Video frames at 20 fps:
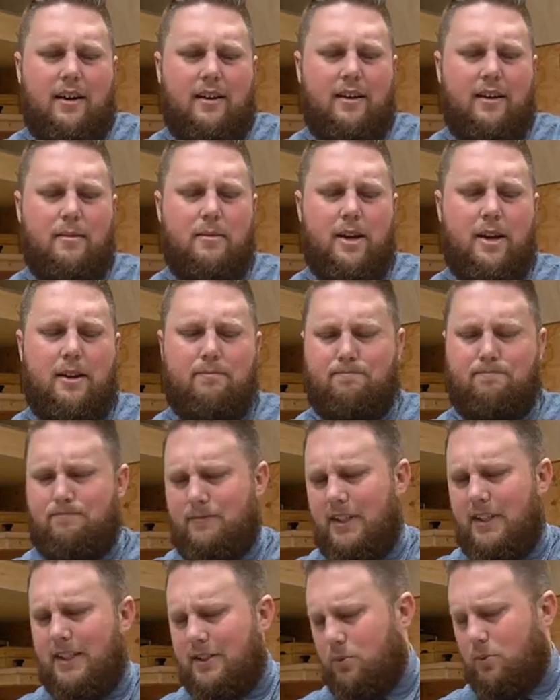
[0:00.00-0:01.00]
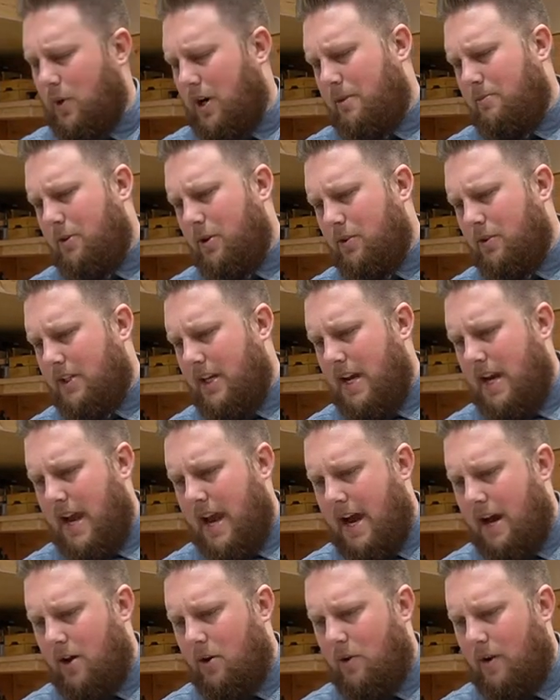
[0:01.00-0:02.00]
I mean, this is what I'm using
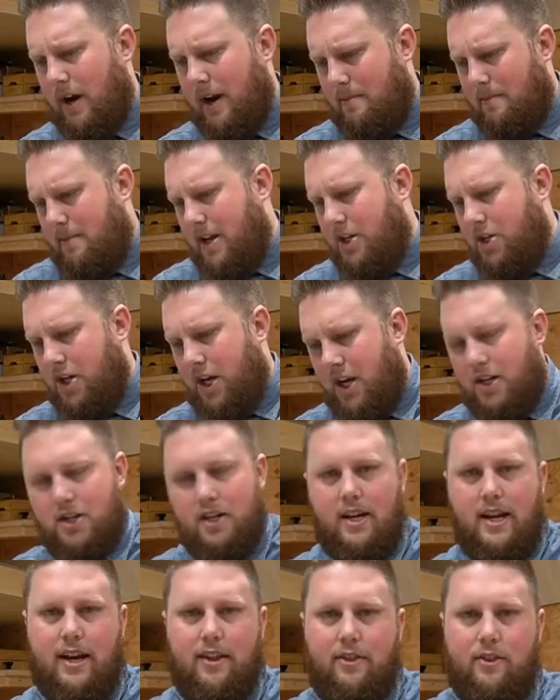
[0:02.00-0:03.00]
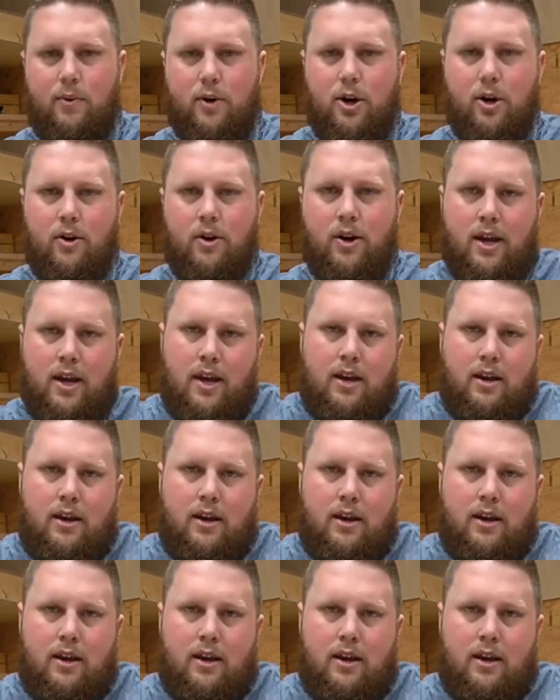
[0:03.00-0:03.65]
now. I may change it down the road.